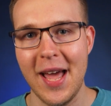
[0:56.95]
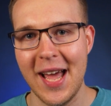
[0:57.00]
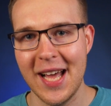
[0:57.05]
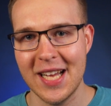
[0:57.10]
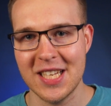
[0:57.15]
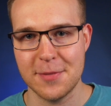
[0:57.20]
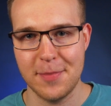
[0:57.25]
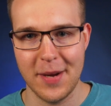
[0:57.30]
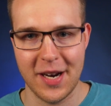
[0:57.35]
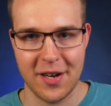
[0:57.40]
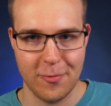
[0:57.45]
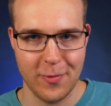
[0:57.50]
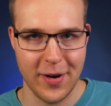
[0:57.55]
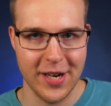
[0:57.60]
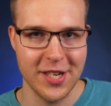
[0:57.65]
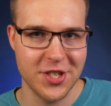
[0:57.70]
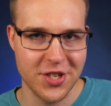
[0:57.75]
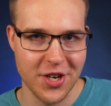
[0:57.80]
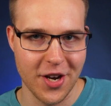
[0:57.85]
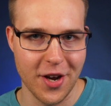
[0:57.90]
aspect
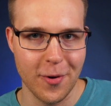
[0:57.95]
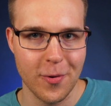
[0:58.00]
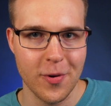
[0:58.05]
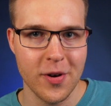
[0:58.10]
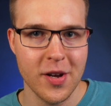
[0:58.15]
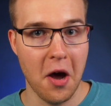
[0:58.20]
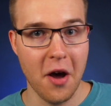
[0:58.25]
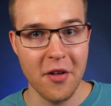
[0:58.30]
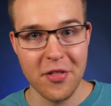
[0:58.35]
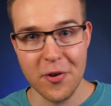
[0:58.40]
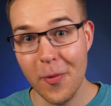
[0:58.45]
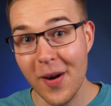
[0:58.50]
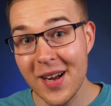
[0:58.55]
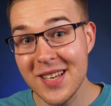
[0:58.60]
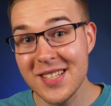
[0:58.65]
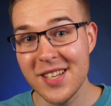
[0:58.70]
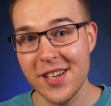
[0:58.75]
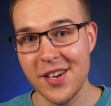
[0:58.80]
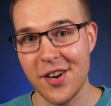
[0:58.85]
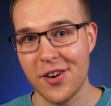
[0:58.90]
ratio.
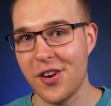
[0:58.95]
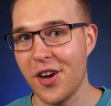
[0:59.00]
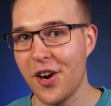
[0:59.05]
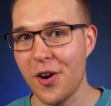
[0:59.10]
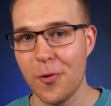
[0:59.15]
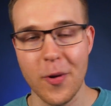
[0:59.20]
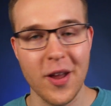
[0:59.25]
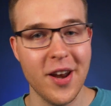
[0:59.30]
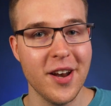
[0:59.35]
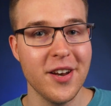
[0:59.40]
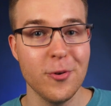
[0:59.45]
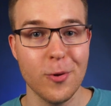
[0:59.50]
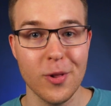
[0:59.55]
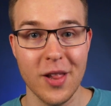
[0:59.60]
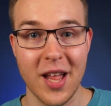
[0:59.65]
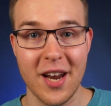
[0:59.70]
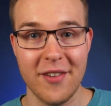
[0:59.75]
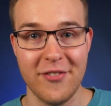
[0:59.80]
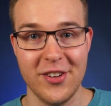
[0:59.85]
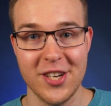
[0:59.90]
Otherwise, you're gonna run into a
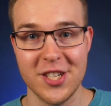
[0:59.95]
lot of